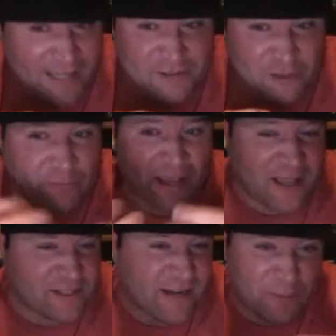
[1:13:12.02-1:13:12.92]
told him,
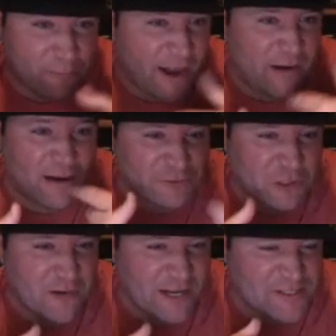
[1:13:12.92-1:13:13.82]
I said, hey, Randall, I'll
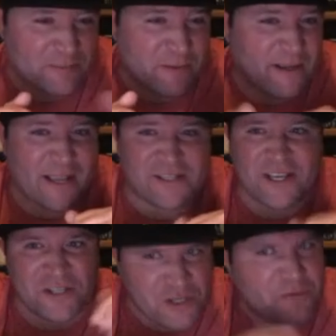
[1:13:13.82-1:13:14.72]
donate some money. I
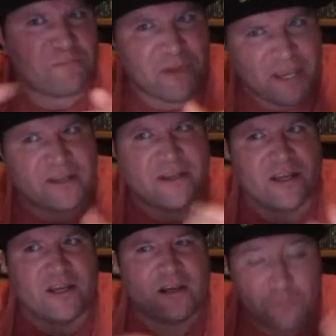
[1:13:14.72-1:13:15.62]
said, you and me.
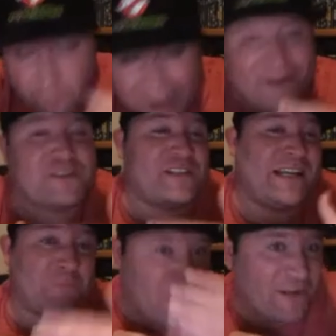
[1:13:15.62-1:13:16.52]
Randall said
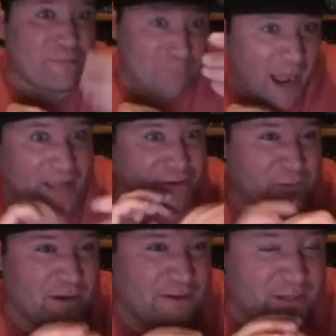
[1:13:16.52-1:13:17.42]
he wanted to buy you
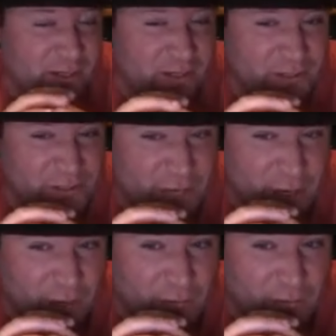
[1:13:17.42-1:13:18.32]
one.
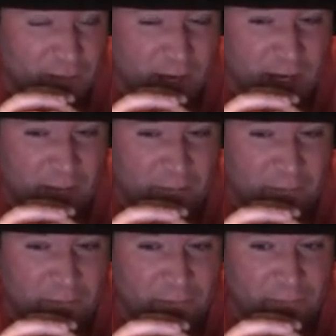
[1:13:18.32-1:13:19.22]
So, um,
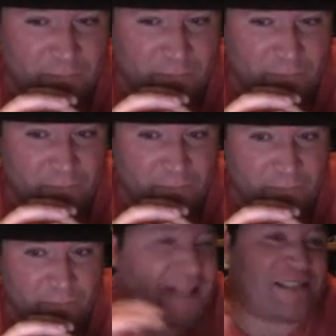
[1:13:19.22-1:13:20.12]

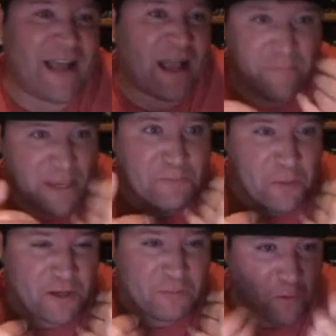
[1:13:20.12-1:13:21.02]
that's not me
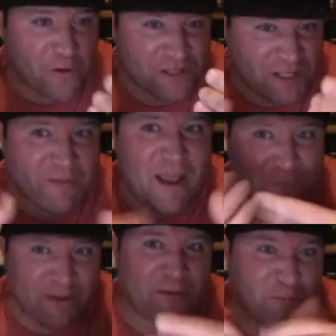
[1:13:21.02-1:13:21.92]
putting words in his mouth.
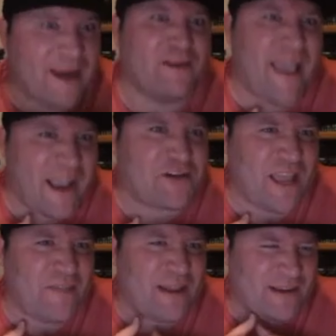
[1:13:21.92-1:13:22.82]
Me and Randall actually
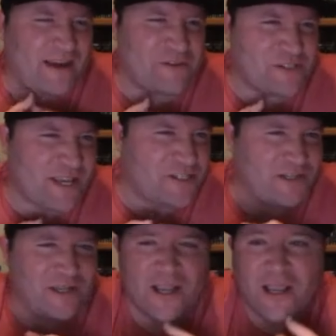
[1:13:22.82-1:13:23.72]
had that
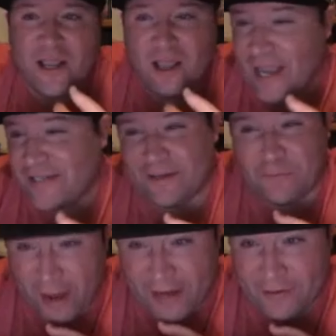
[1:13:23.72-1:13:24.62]
conversation. I said,
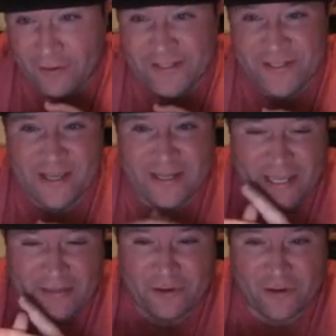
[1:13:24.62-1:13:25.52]
Randall, I said,
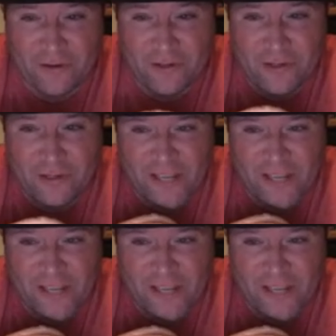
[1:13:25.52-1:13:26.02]
either he